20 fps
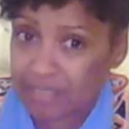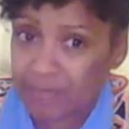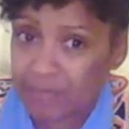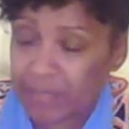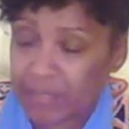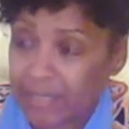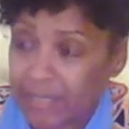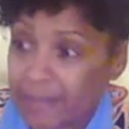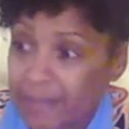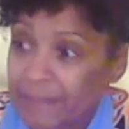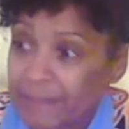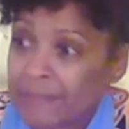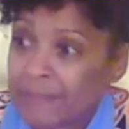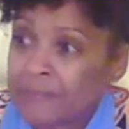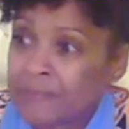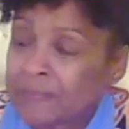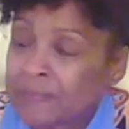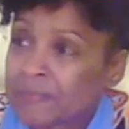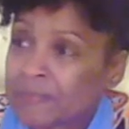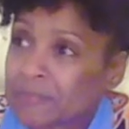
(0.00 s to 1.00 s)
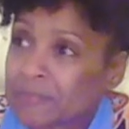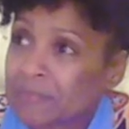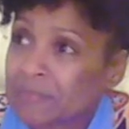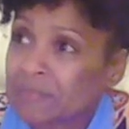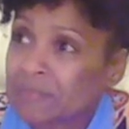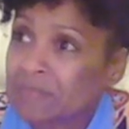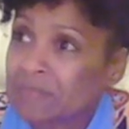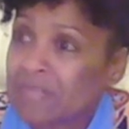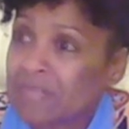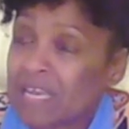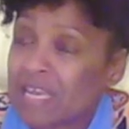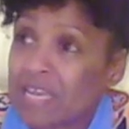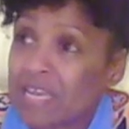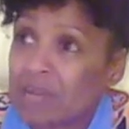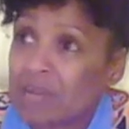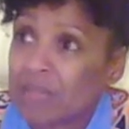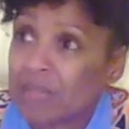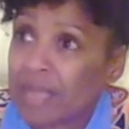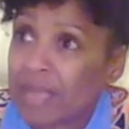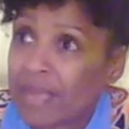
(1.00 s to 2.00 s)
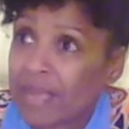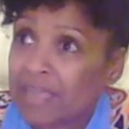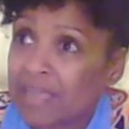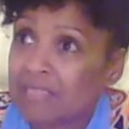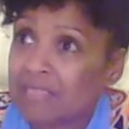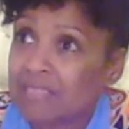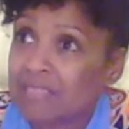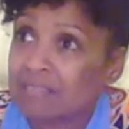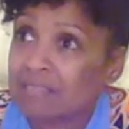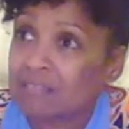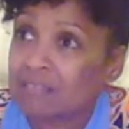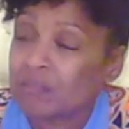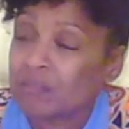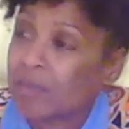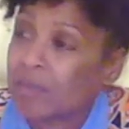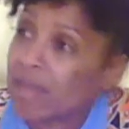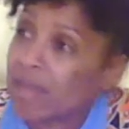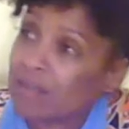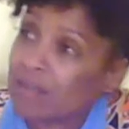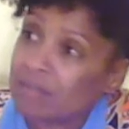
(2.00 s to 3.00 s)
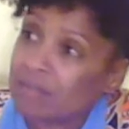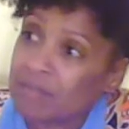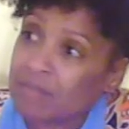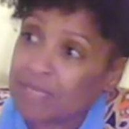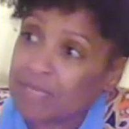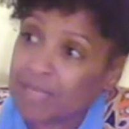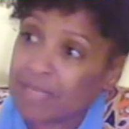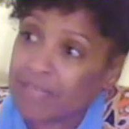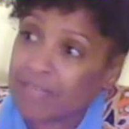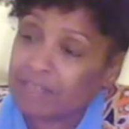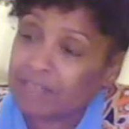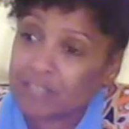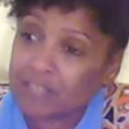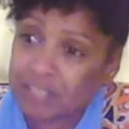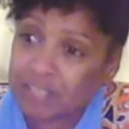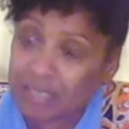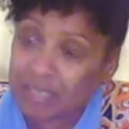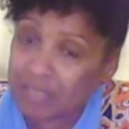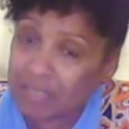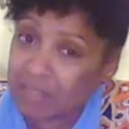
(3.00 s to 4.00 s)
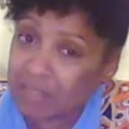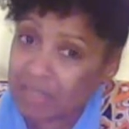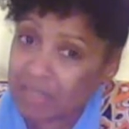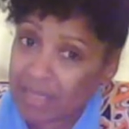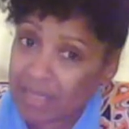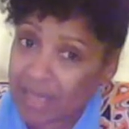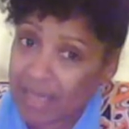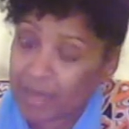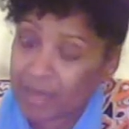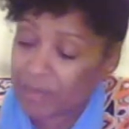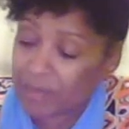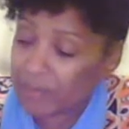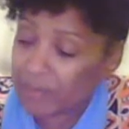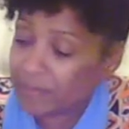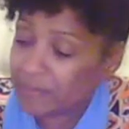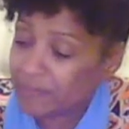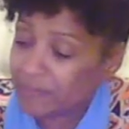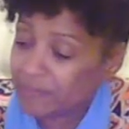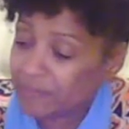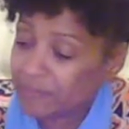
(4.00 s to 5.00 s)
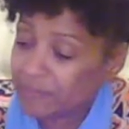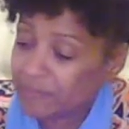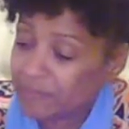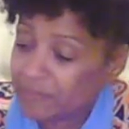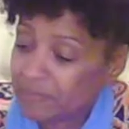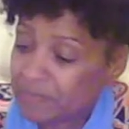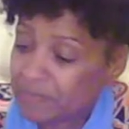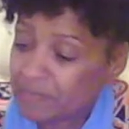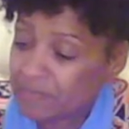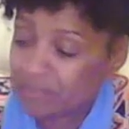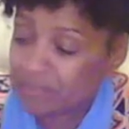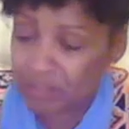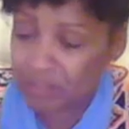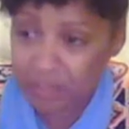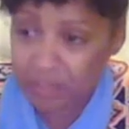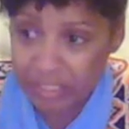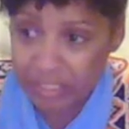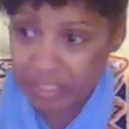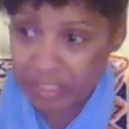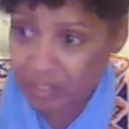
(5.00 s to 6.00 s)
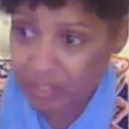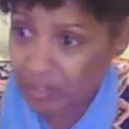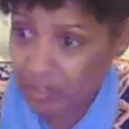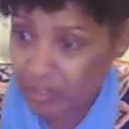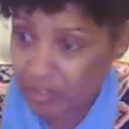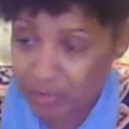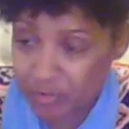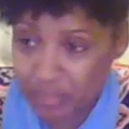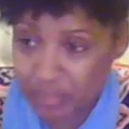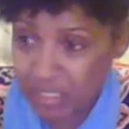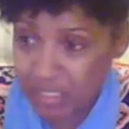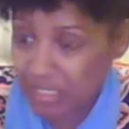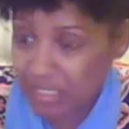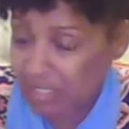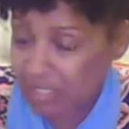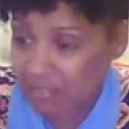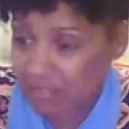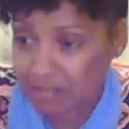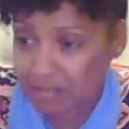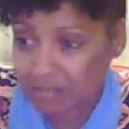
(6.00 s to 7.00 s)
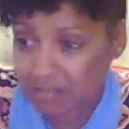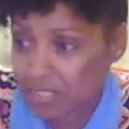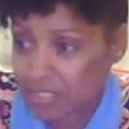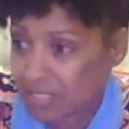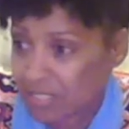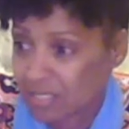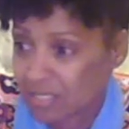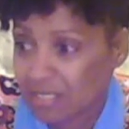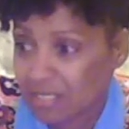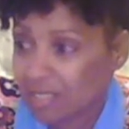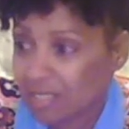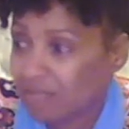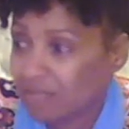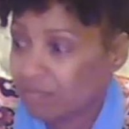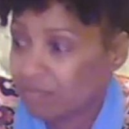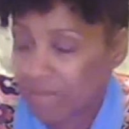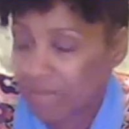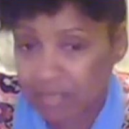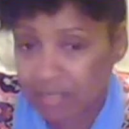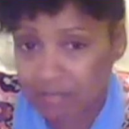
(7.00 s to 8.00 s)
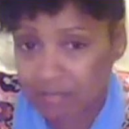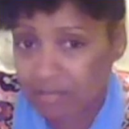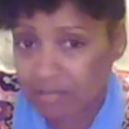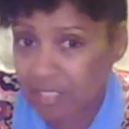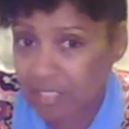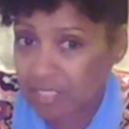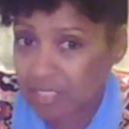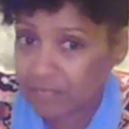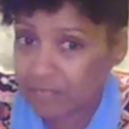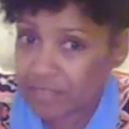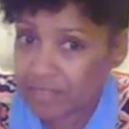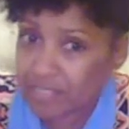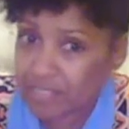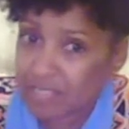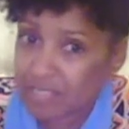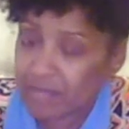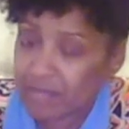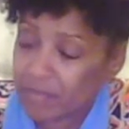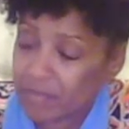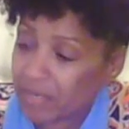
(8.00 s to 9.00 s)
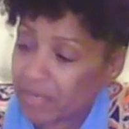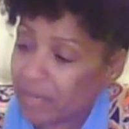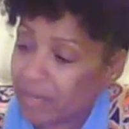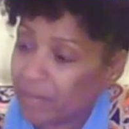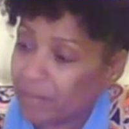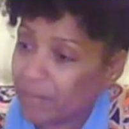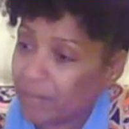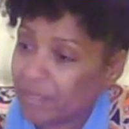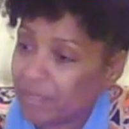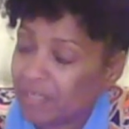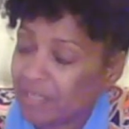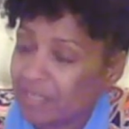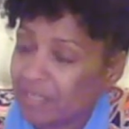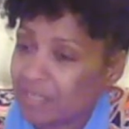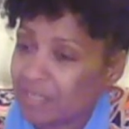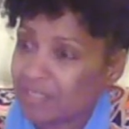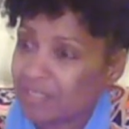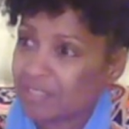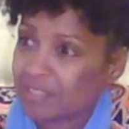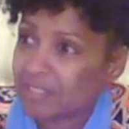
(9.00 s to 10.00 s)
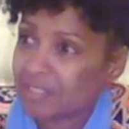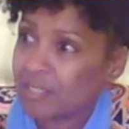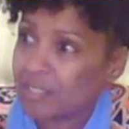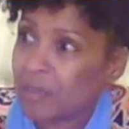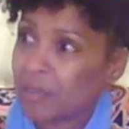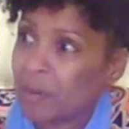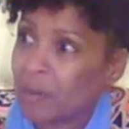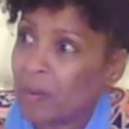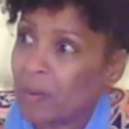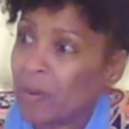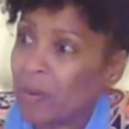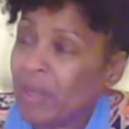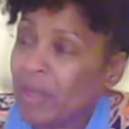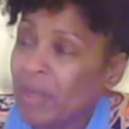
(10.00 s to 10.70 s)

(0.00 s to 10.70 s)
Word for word: anybody. And I would hate to look back on my life should anything happen. Or any surgeries and all these medical stuff that's coming up to go.